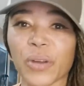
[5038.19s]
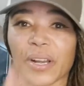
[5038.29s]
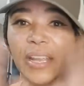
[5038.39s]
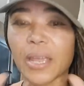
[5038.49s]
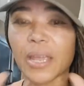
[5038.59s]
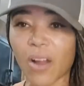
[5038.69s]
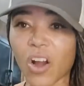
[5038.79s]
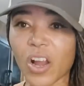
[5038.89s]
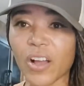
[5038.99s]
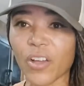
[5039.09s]
We're going to get
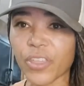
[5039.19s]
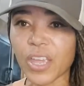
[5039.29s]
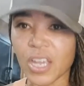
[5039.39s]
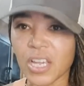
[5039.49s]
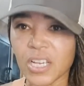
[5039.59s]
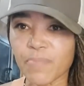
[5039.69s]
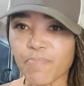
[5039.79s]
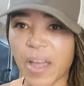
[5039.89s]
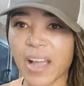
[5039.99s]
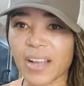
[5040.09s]
our health
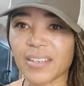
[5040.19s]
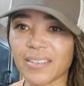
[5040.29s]
back.